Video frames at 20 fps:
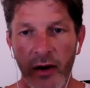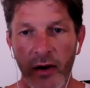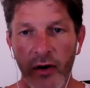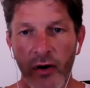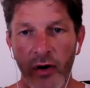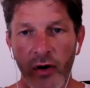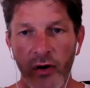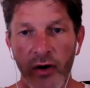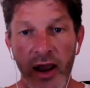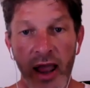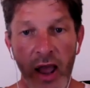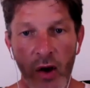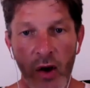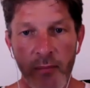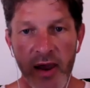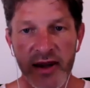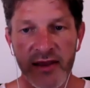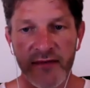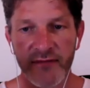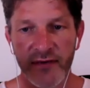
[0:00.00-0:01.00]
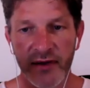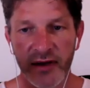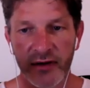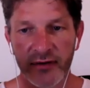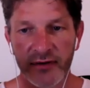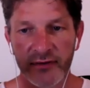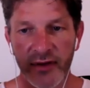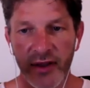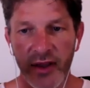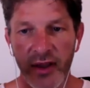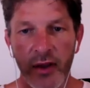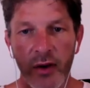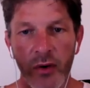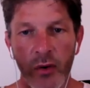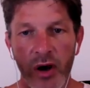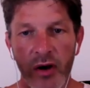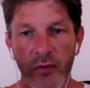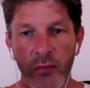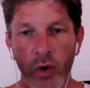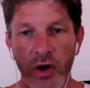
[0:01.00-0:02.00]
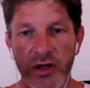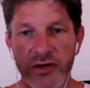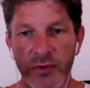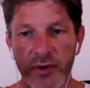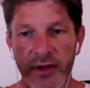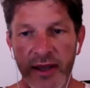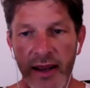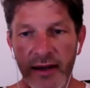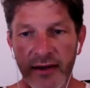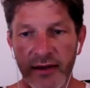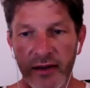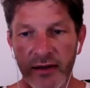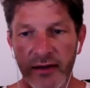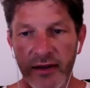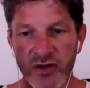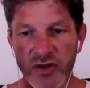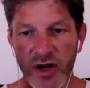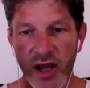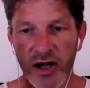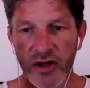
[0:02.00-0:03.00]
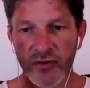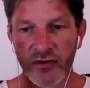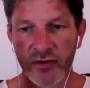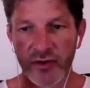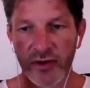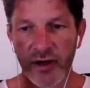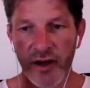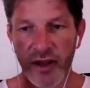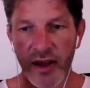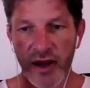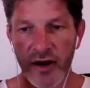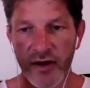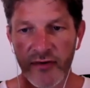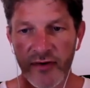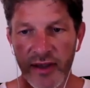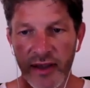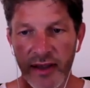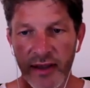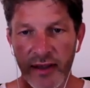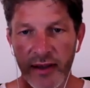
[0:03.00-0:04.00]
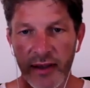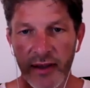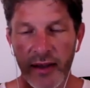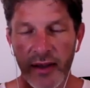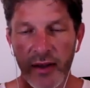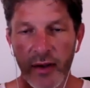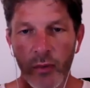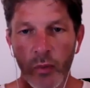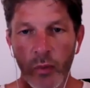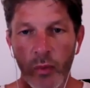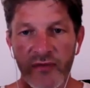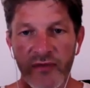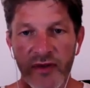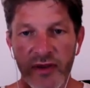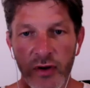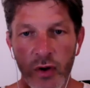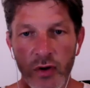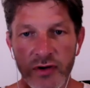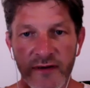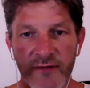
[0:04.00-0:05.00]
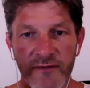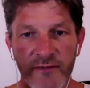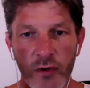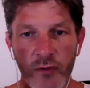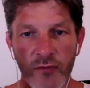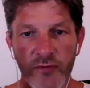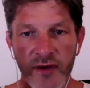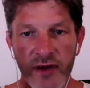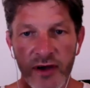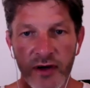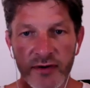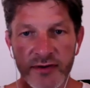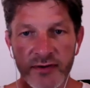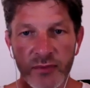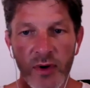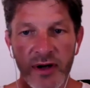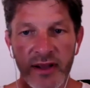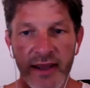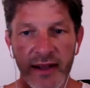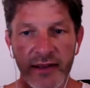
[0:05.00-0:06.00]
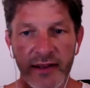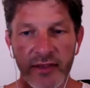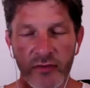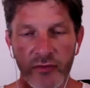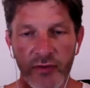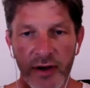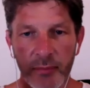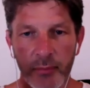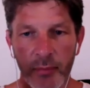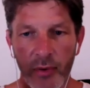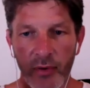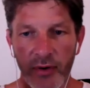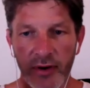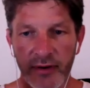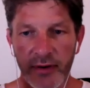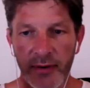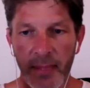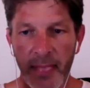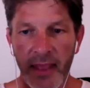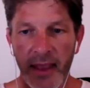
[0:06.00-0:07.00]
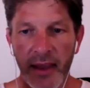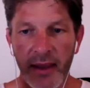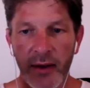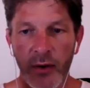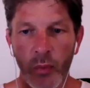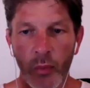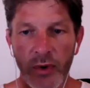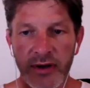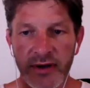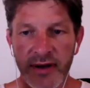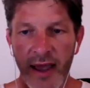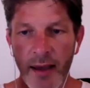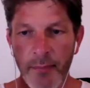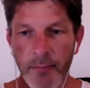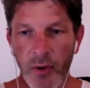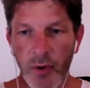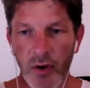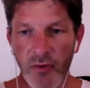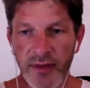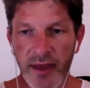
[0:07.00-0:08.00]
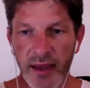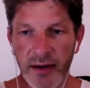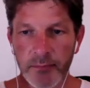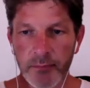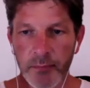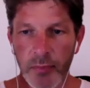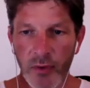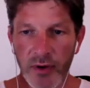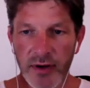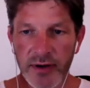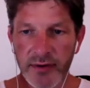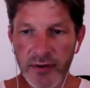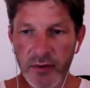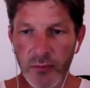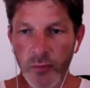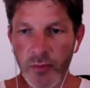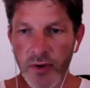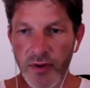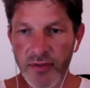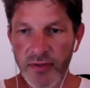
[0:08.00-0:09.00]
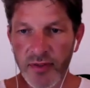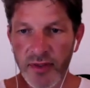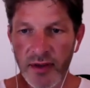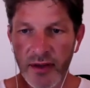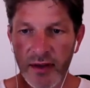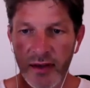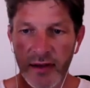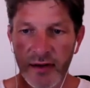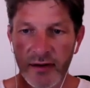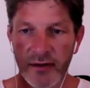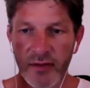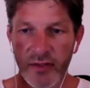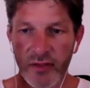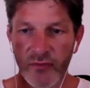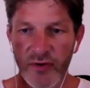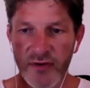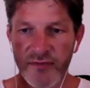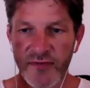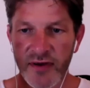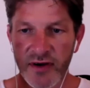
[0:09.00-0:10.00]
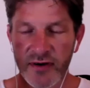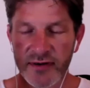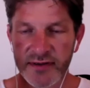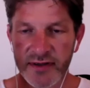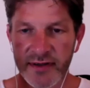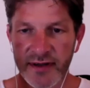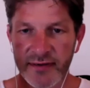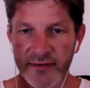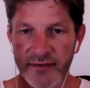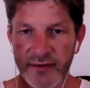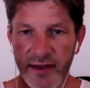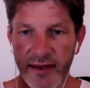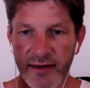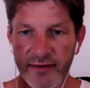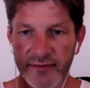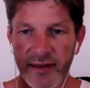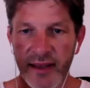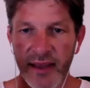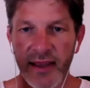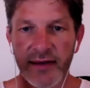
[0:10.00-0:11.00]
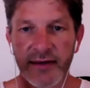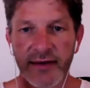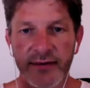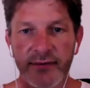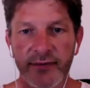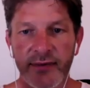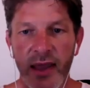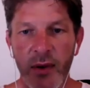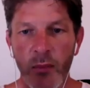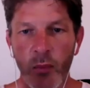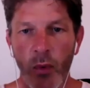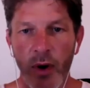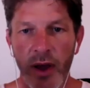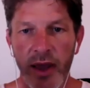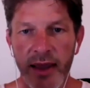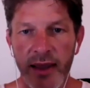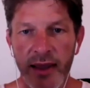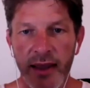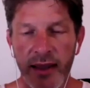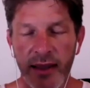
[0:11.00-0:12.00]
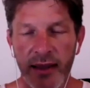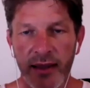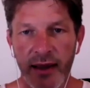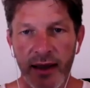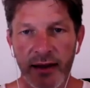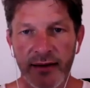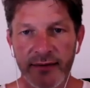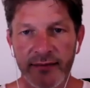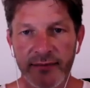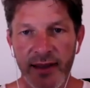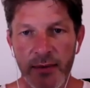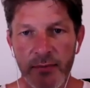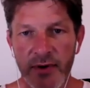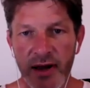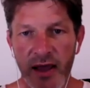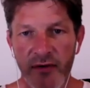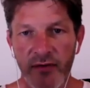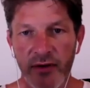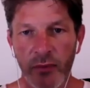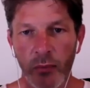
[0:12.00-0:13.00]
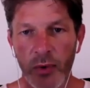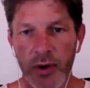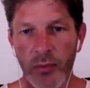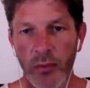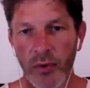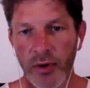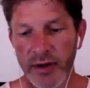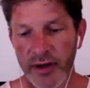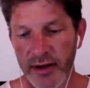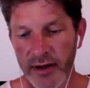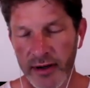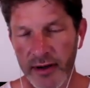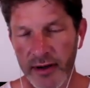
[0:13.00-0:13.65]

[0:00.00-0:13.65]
or how many fingers. Once we get to the general area, if we use a few fingers, we'll get the right point. We tap on that point with the 3 fingers in this case, the same way, at the same level we would